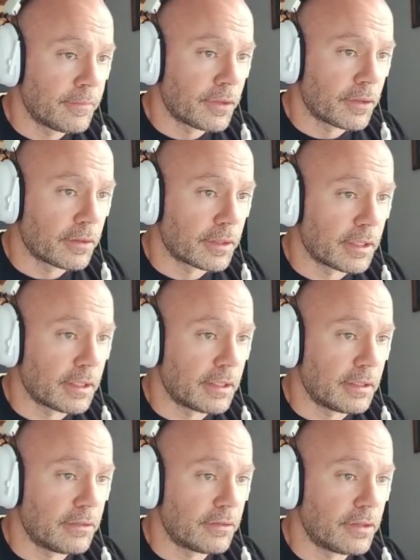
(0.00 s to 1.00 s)

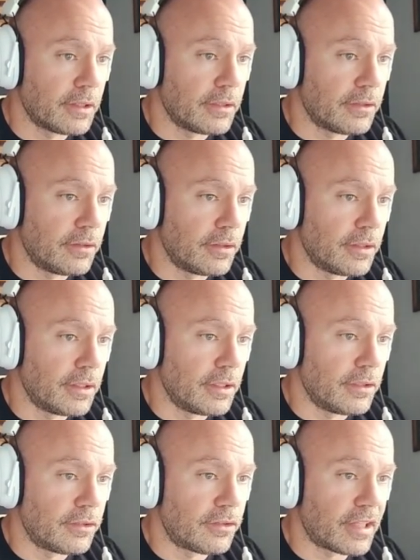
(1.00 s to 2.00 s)
Okay,
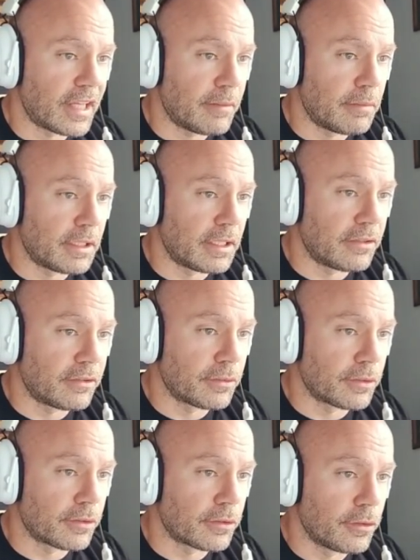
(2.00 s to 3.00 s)
he's stabilizing
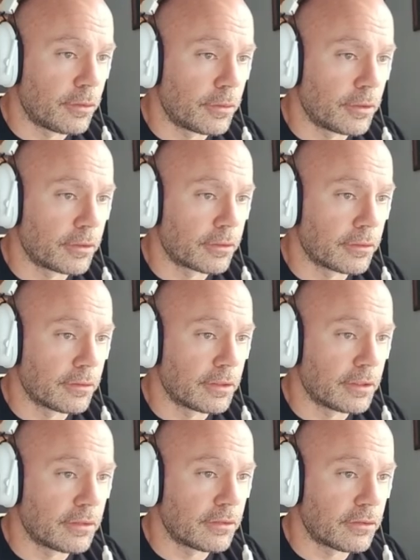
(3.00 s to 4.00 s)
with the core through
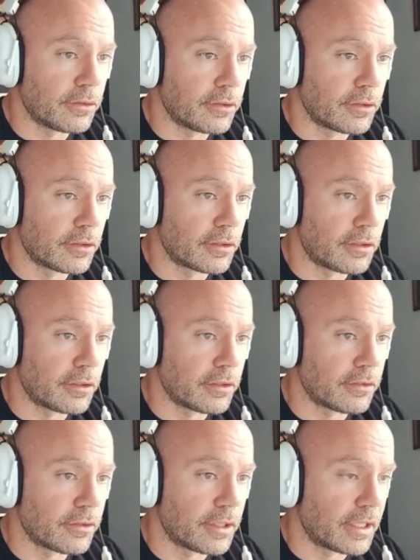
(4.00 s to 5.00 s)
this, so you could call
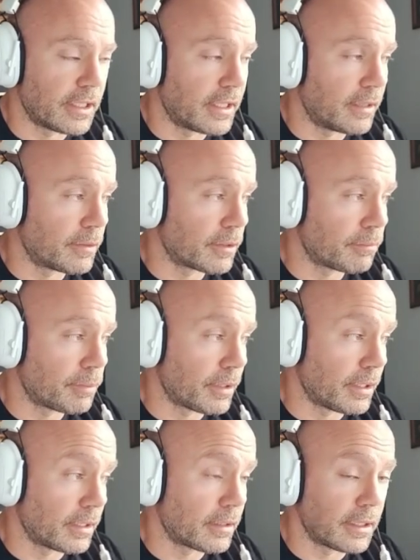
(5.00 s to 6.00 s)
this a dynamic
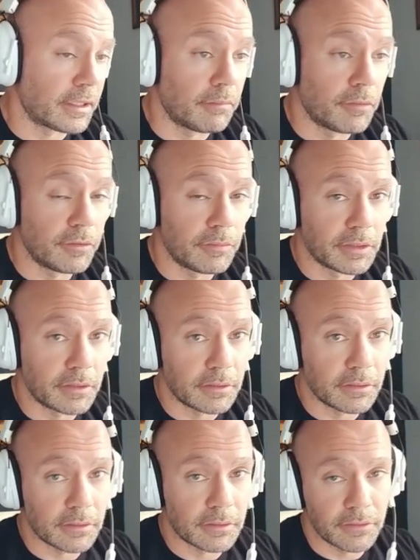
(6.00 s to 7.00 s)
plank-like movement.
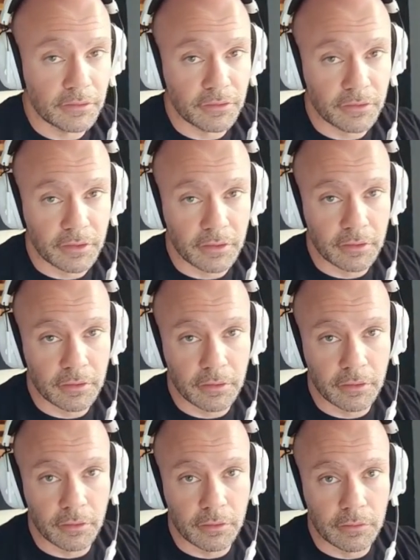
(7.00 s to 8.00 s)
It's the
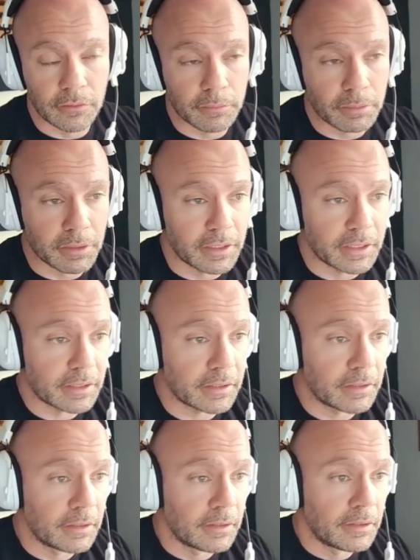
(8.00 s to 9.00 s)
goal of a plank
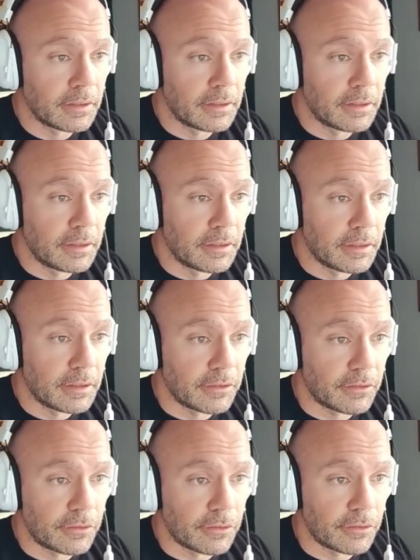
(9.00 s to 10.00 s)

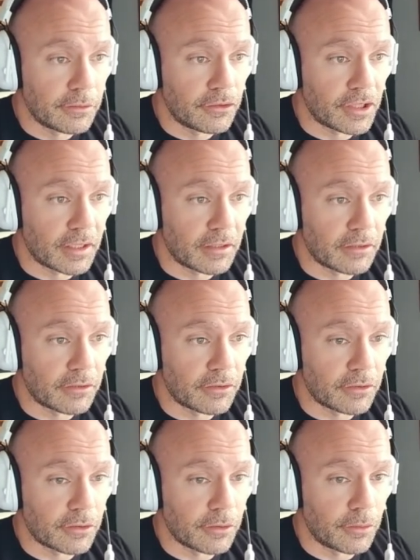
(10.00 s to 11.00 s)
is to challenge the
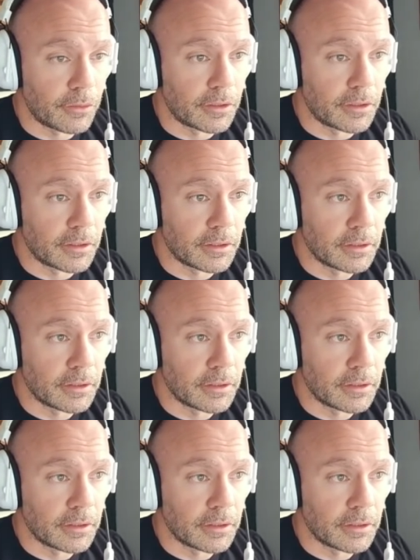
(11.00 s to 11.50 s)
core